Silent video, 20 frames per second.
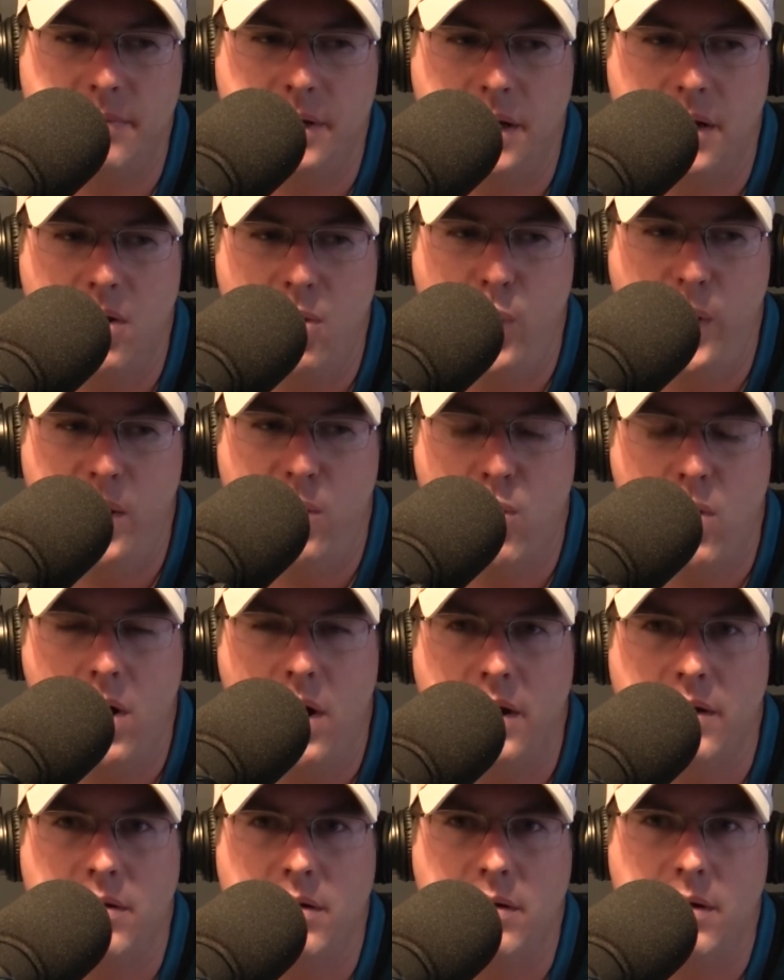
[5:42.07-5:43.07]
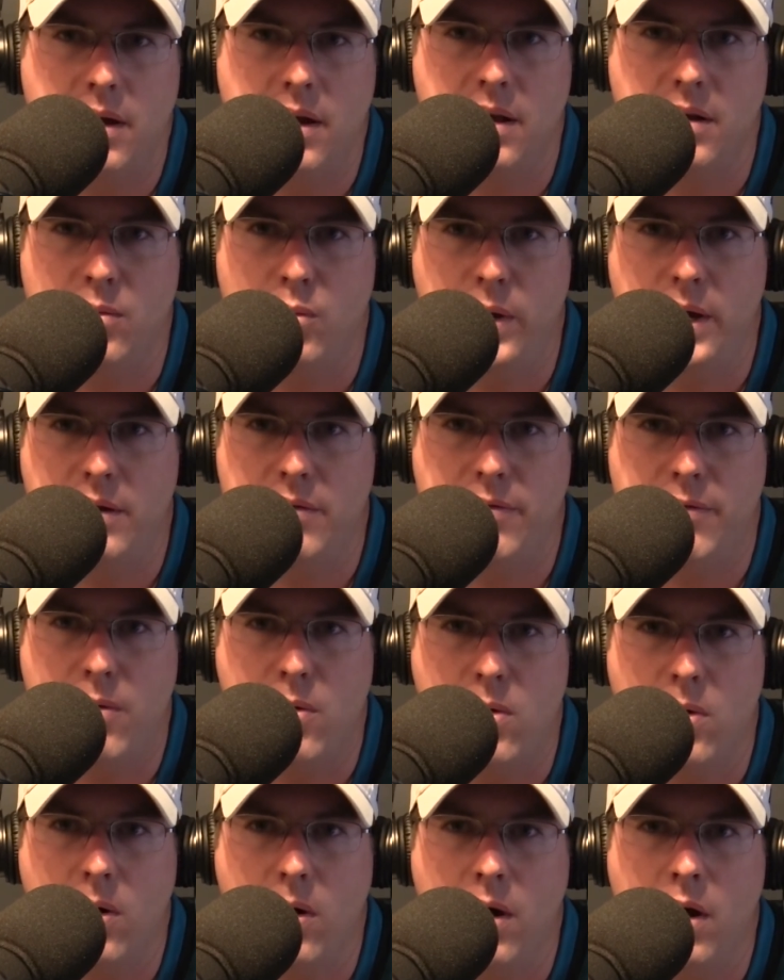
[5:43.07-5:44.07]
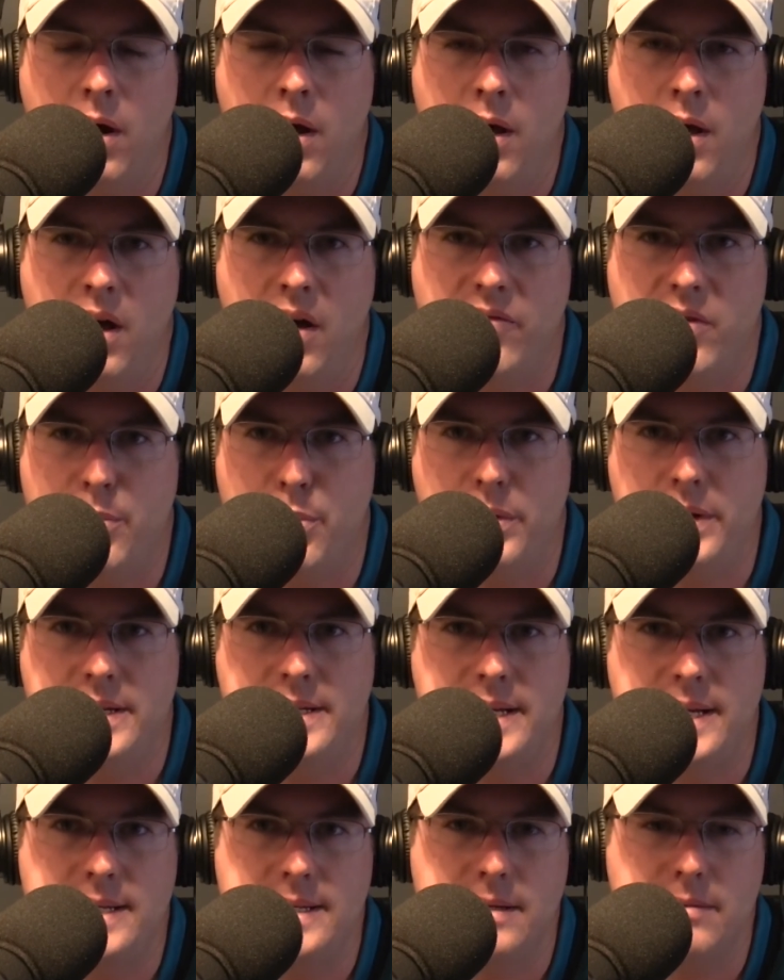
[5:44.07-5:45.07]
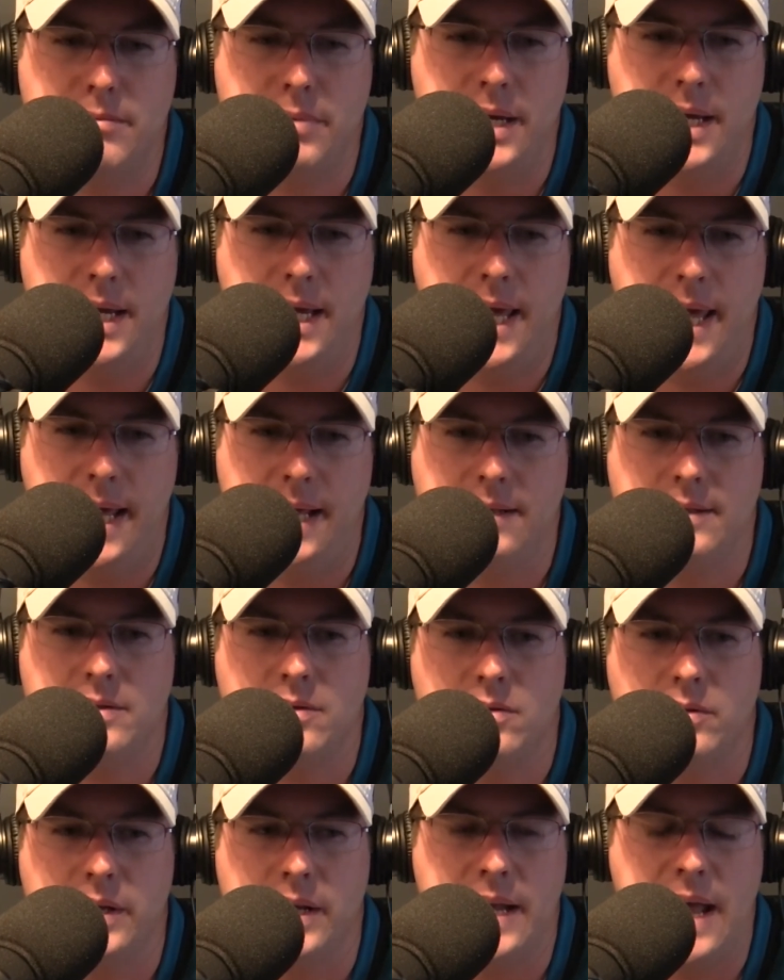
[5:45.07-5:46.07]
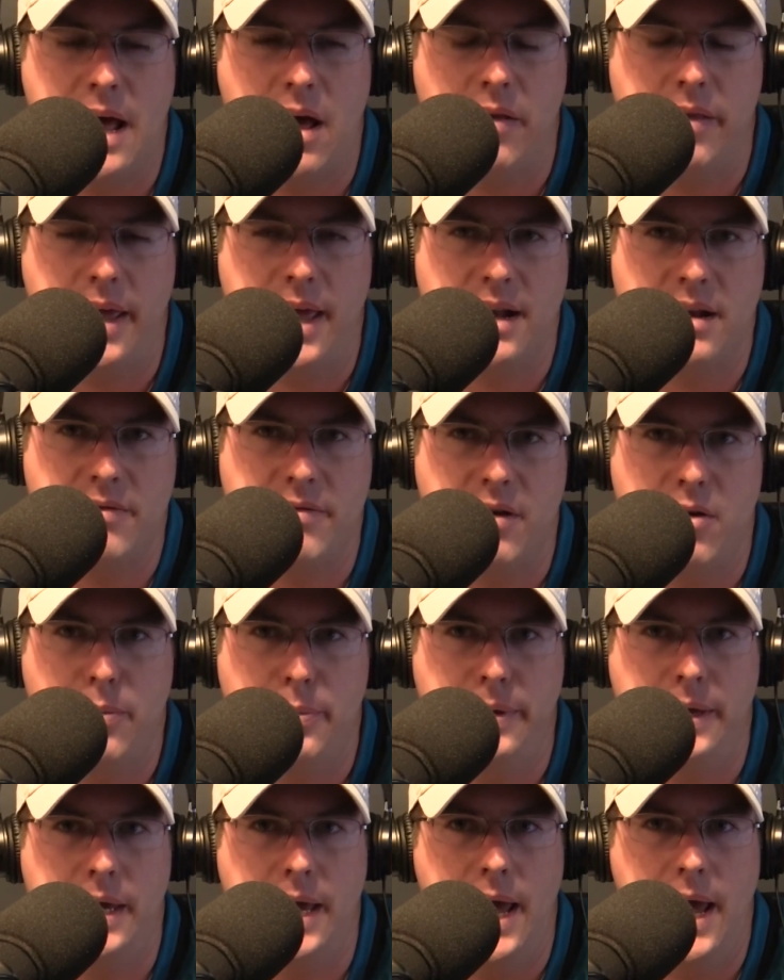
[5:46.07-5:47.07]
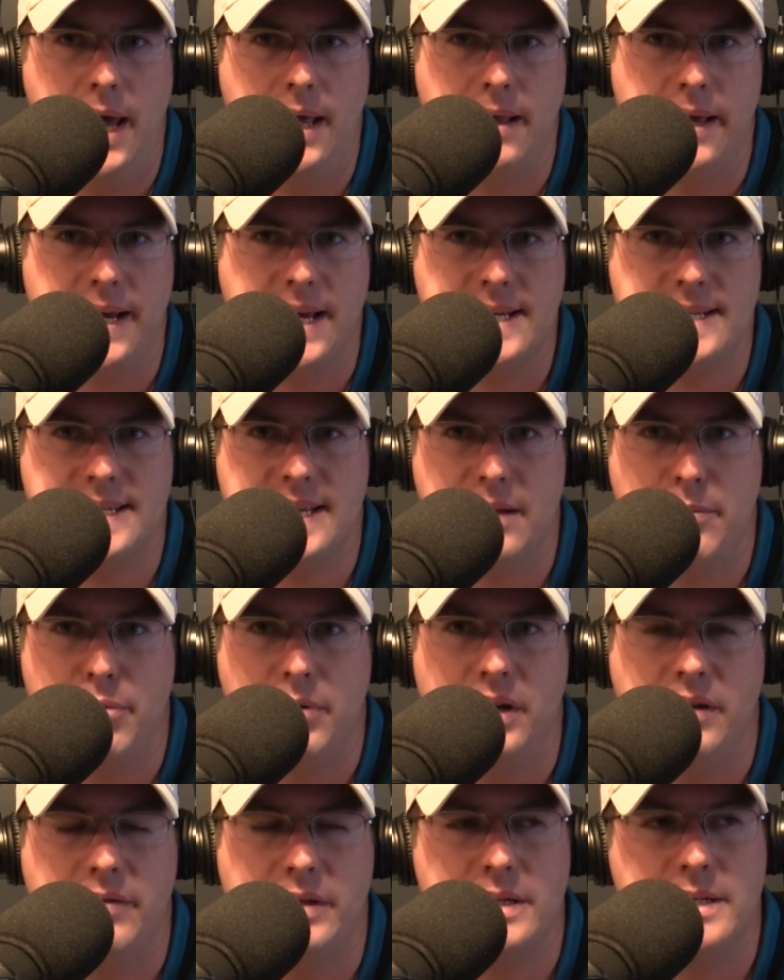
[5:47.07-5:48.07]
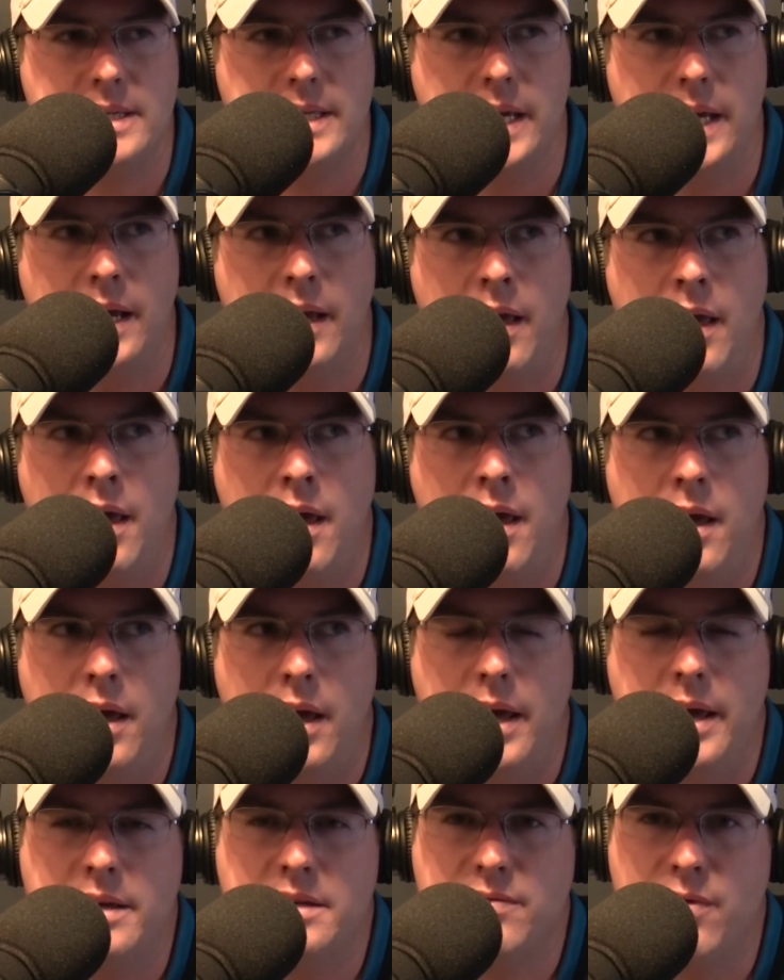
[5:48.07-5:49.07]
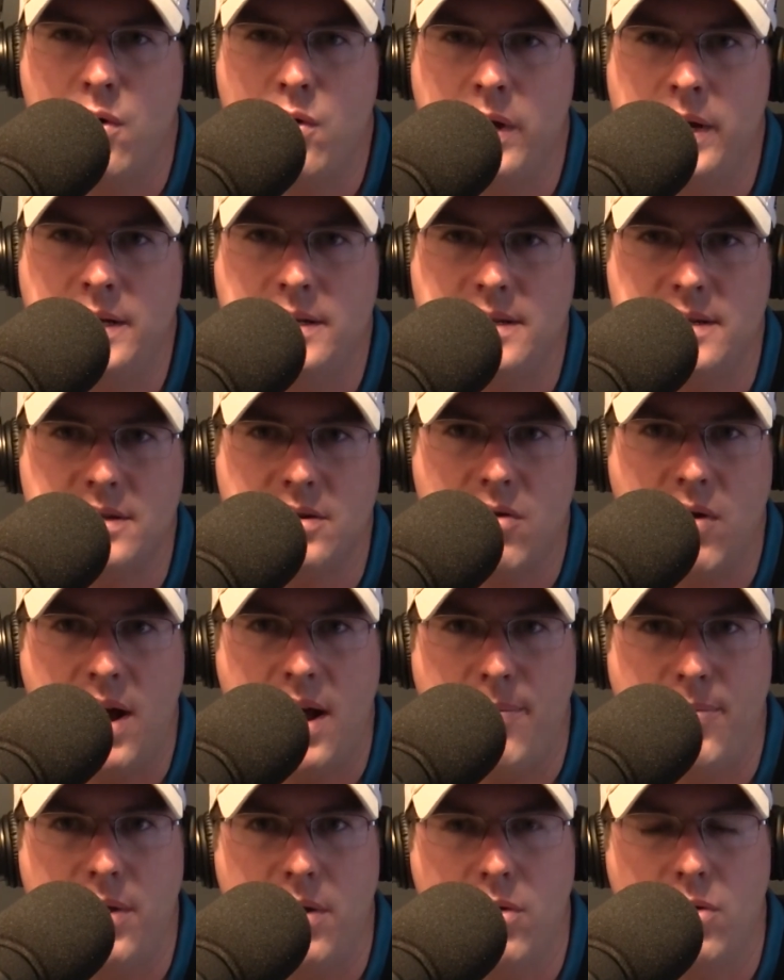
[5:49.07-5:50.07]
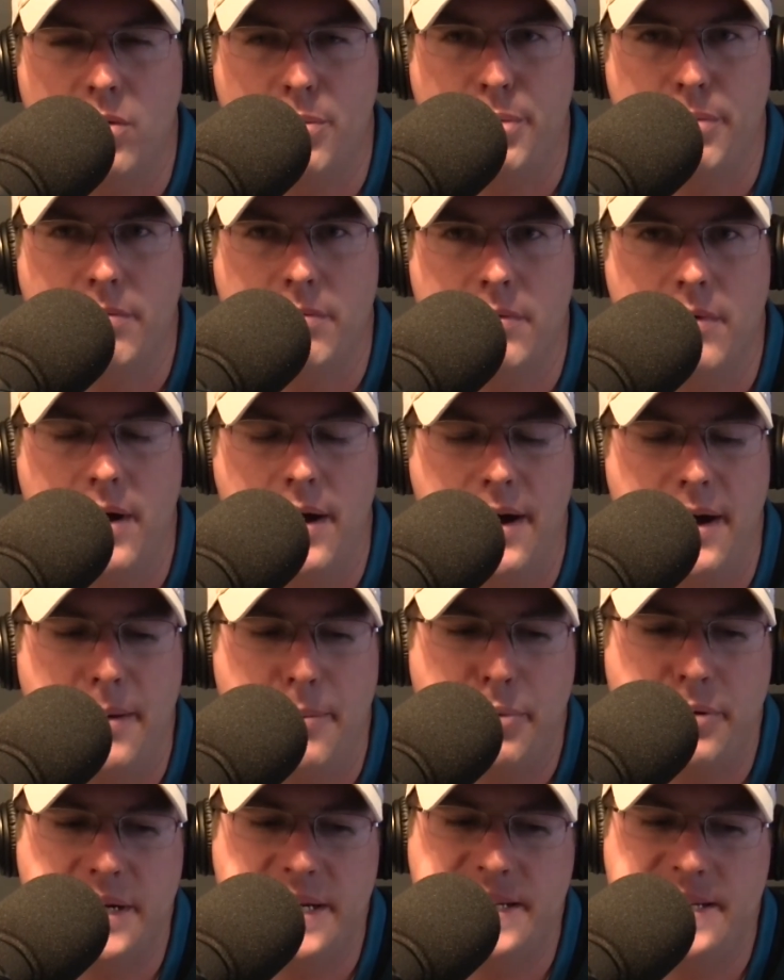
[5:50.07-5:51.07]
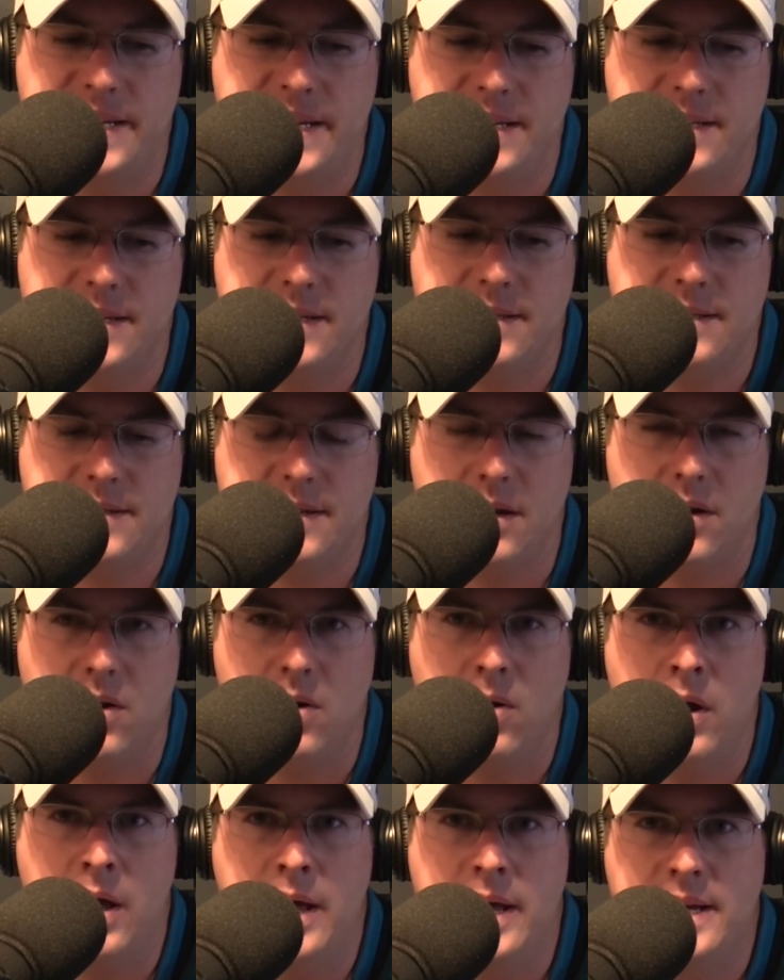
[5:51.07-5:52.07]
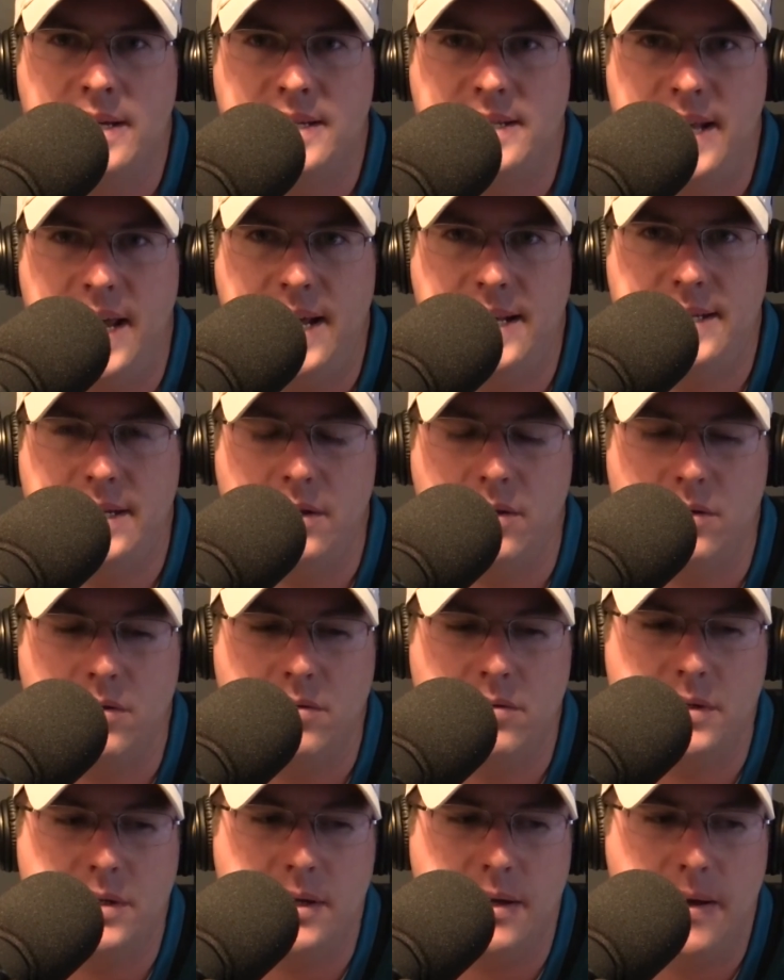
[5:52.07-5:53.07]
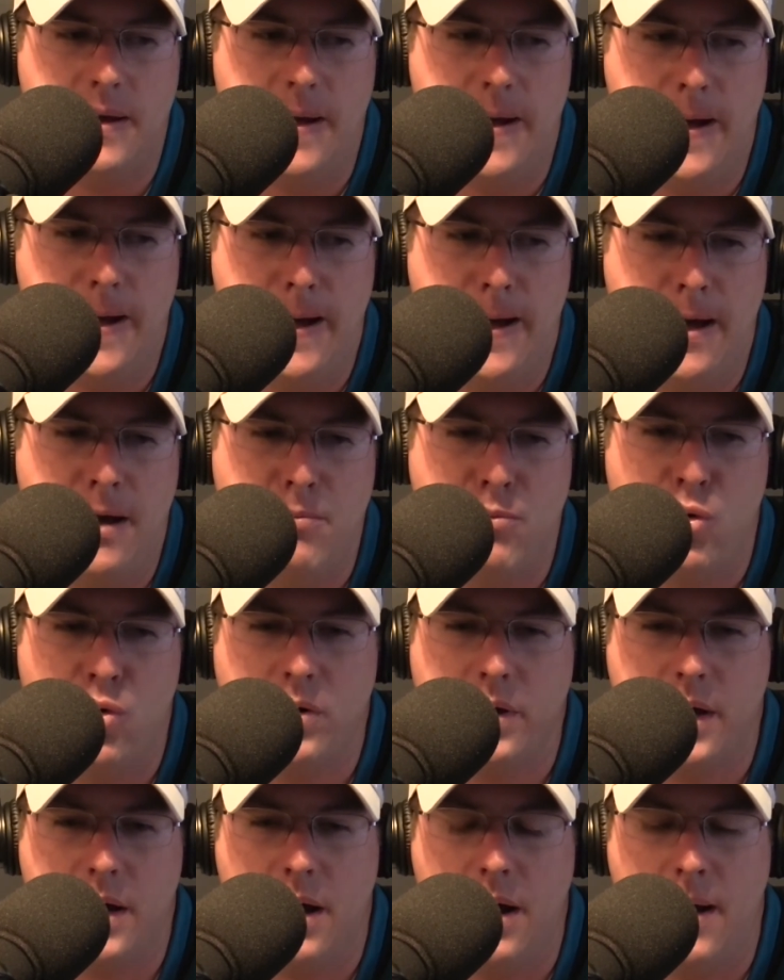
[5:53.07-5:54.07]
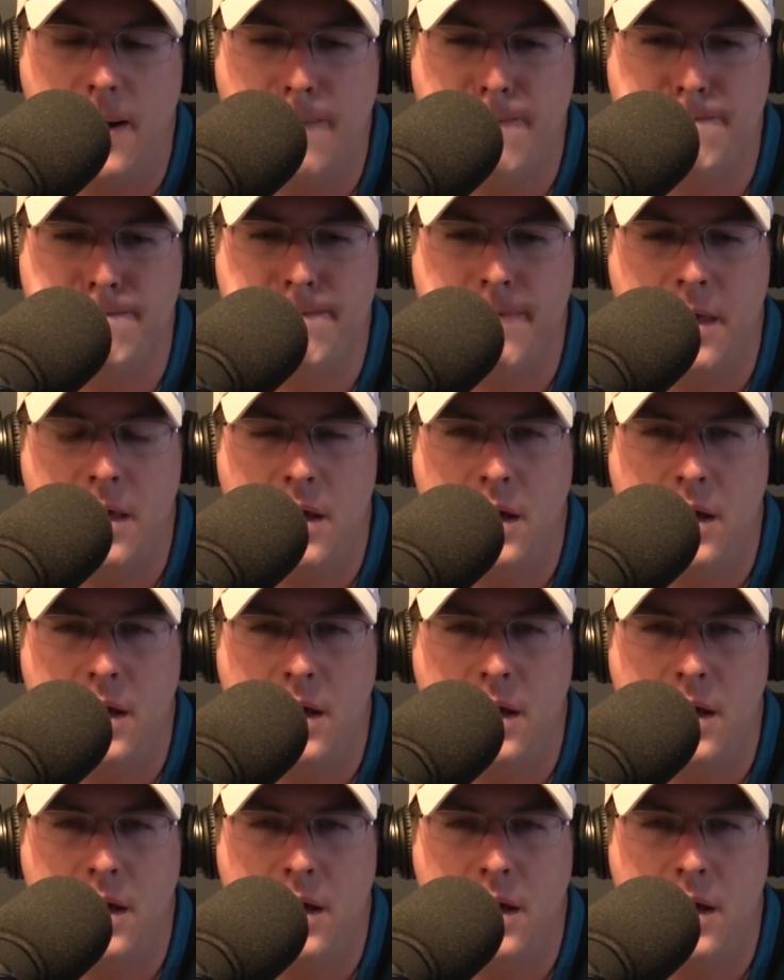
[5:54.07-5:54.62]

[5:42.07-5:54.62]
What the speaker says: Week 1 and week 4 of the preseason being canceled, and now the NFLPA, like I said previously, is voting to scrap the whole preseason. So stay tuned. More to come.